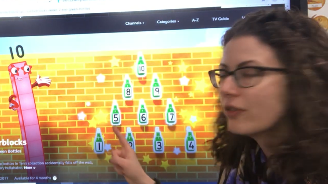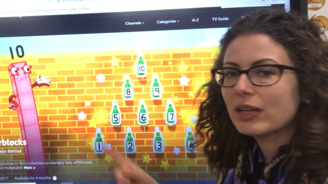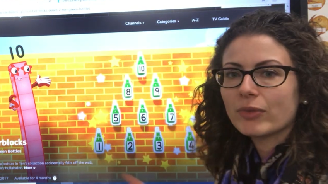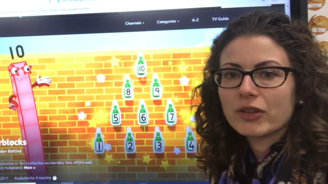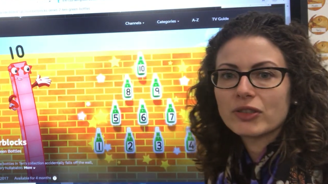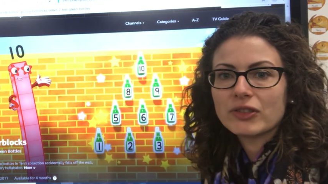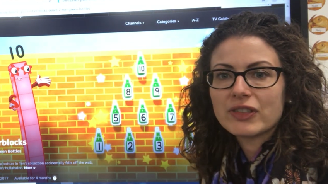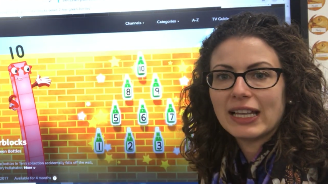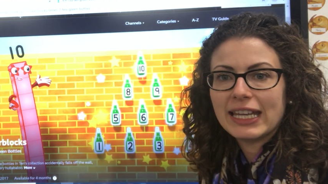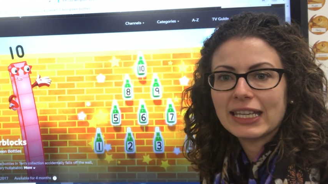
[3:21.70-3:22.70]
green bottles.
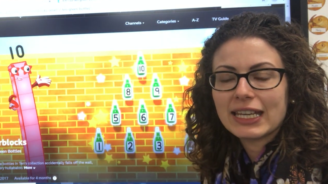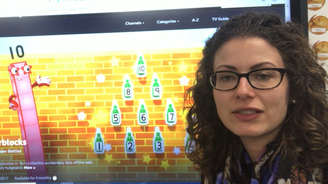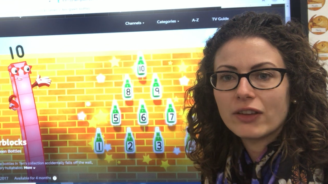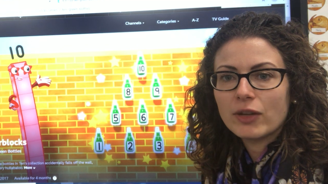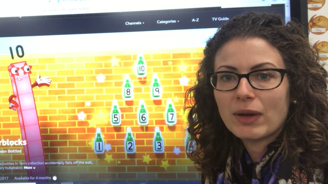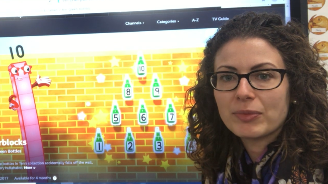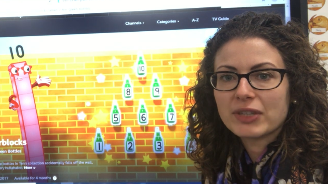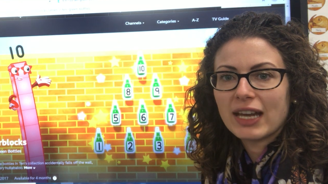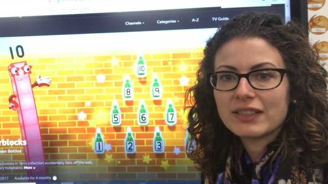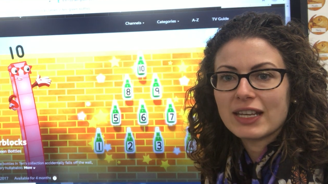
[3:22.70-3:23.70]
The link is on the
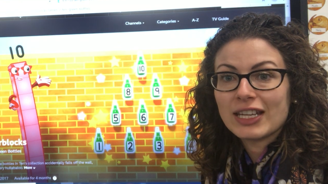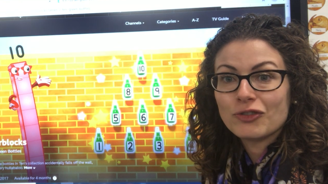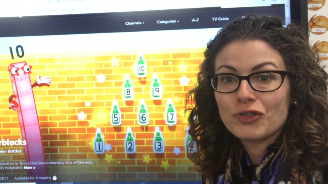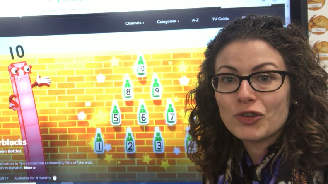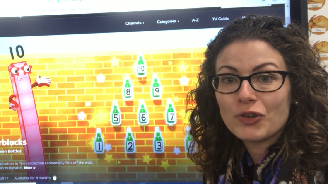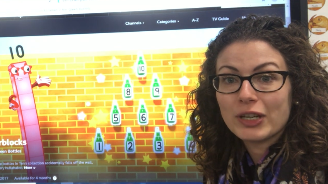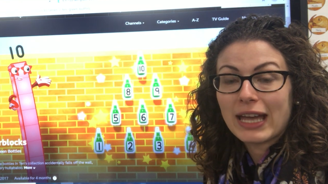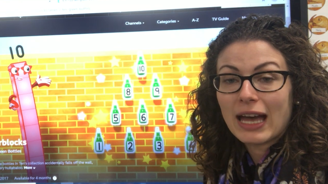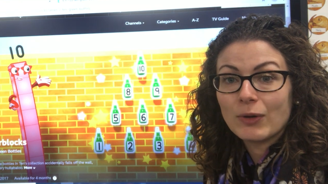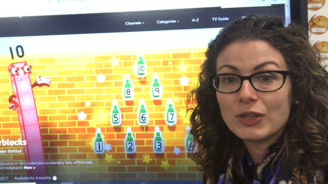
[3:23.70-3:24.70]
website. Enjoy
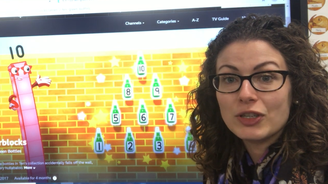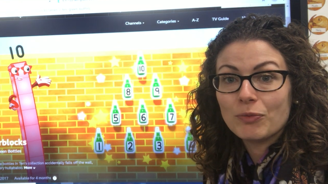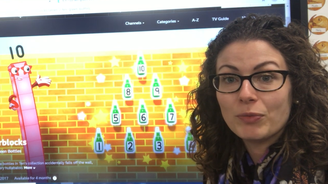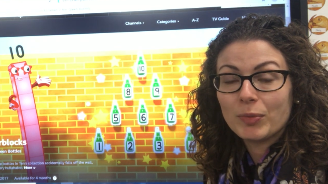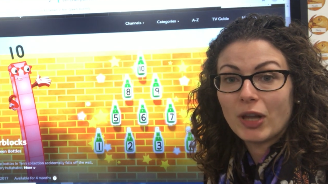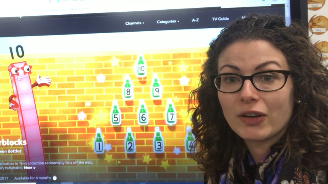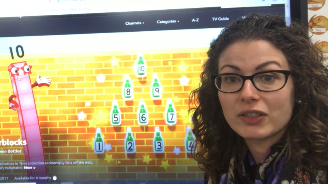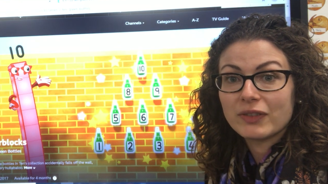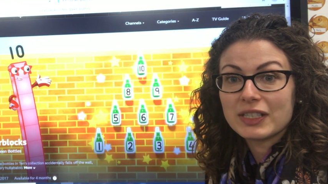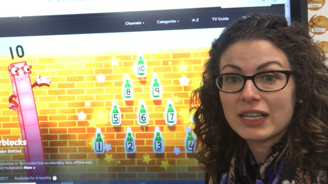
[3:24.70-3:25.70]
our number
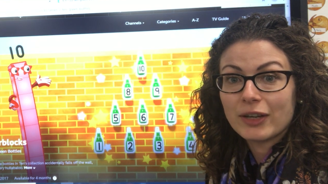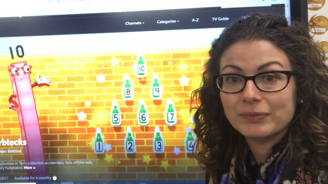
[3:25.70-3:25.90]
blocks video.